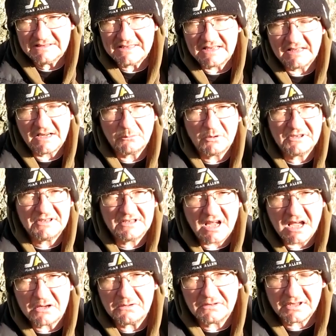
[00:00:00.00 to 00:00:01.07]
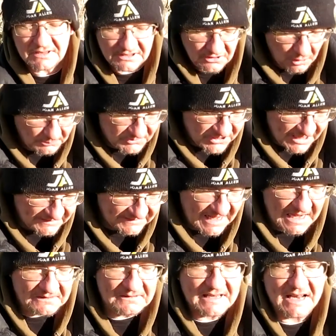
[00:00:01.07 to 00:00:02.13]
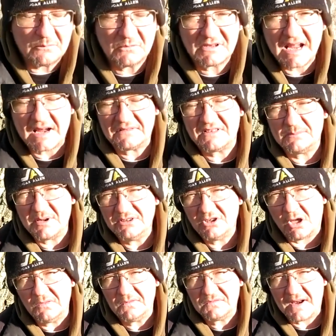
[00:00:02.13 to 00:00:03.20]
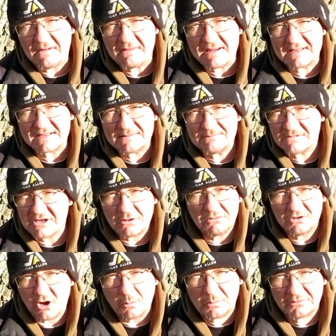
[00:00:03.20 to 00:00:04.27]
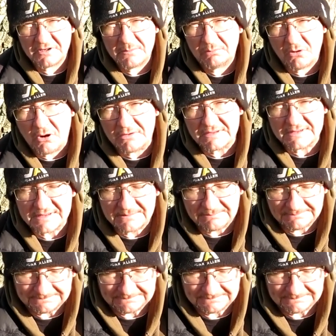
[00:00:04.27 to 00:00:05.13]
then I would know that the object down there would have to be non-ferrous, so coppery bronze,